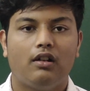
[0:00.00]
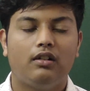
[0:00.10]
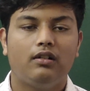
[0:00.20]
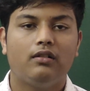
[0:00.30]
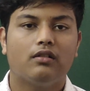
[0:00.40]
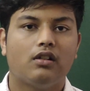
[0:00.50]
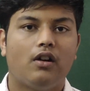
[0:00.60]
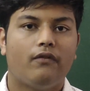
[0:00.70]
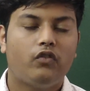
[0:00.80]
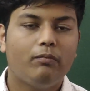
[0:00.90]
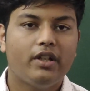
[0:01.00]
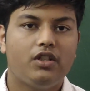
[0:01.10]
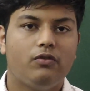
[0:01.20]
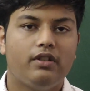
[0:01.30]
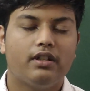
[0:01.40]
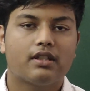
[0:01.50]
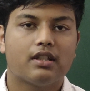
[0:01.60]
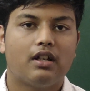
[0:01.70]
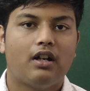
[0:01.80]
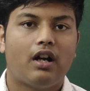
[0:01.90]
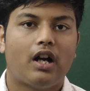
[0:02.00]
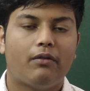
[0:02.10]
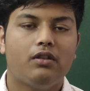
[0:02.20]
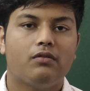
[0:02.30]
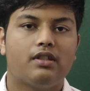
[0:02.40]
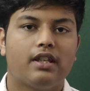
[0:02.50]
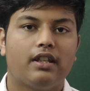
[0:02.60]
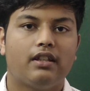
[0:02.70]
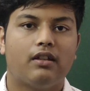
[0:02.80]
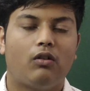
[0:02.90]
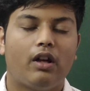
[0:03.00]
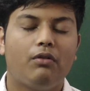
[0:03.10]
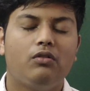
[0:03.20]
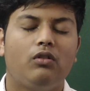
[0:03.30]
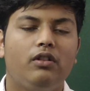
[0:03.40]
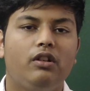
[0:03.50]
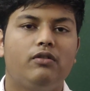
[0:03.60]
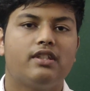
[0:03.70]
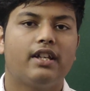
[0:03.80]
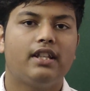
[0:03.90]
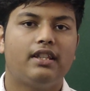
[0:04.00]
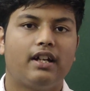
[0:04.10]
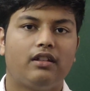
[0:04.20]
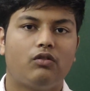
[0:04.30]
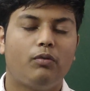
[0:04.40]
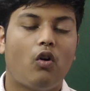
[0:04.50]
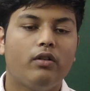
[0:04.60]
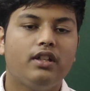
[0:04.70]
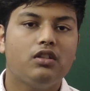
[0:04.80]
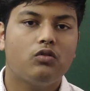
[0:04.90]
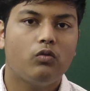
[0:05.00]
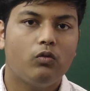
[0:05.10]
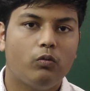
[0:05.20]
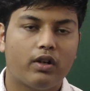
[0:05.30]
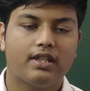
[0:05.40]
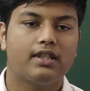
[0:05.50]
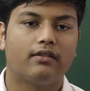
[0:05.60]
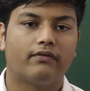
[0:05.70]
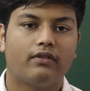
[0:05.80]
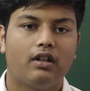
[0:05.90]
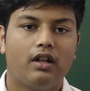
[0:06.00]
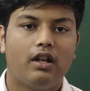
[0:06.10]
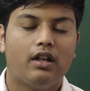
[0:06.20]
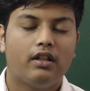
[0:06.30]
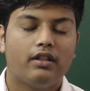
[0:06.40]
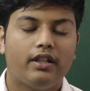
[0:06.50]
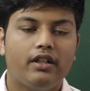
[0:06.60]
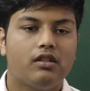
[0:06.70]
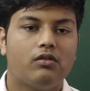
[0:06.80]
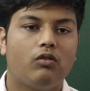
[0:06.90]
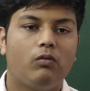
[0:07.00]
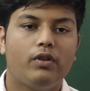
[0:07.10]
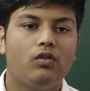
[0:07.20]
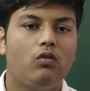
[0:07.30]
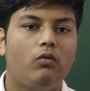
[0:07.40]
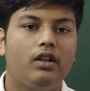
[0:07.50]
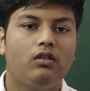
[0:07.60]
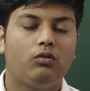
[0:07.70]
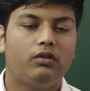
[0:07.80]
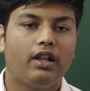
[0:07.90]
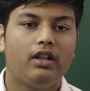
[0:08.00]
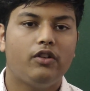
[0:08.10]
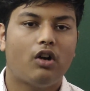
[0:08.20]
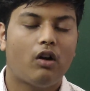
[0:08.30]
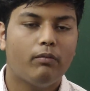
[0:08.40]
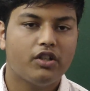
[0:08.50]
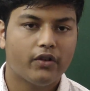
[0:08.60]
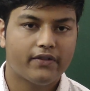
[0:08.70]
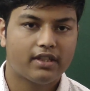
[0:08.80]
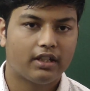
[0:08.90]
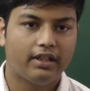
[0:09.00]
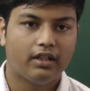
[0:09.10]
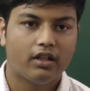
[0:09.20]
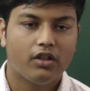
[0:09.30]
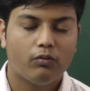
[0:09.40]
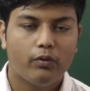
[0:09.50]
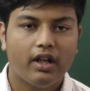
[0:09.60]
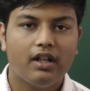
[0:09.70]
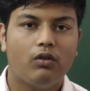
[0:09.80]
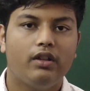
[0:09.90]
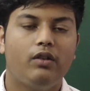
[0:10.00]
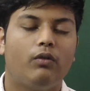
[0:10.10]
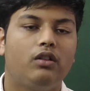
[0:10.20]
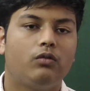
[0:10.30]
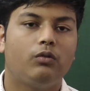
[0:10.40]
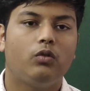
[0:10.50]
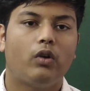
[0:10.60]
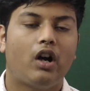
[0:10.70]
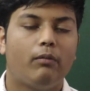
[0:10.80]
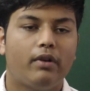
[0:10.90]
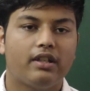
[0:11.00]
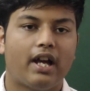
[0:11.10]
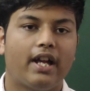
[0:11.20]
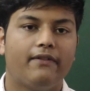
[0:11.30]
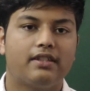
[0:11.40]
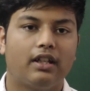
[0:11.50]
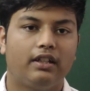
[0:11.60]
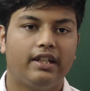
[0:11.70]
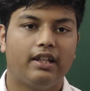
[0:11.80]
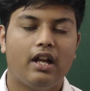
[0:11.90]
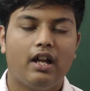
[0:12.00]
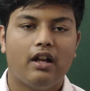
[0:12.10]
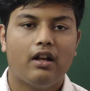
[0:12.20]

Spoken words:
For my juniors, I only want to say that to be honest to oneself, there will be no one to tell you how much you have studied. We are the only one to know how much I have studied.